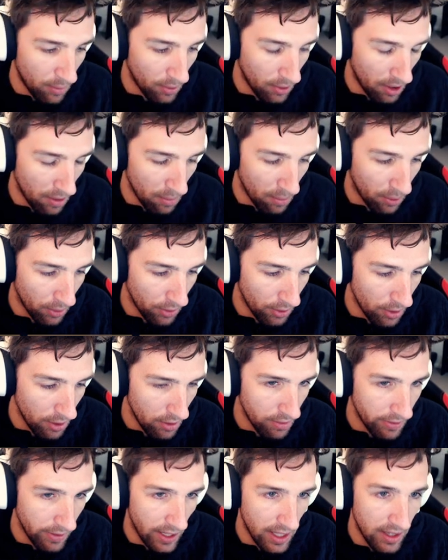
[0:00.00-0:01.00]
will
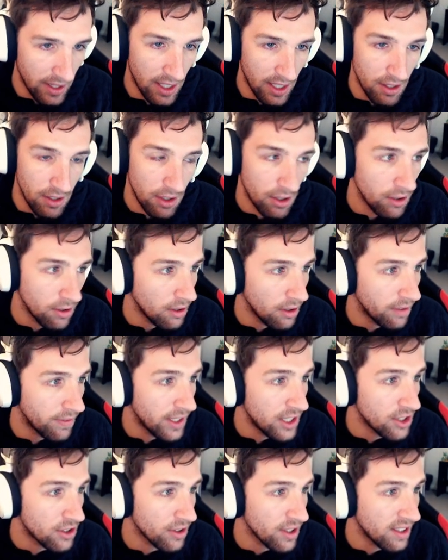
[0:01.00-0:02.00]
improve, and then you'll
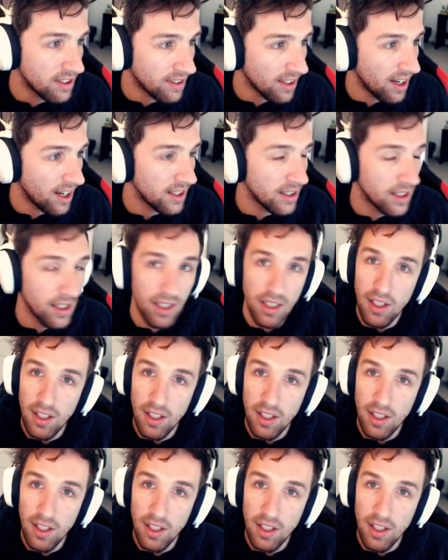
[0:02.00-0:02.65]
eventually start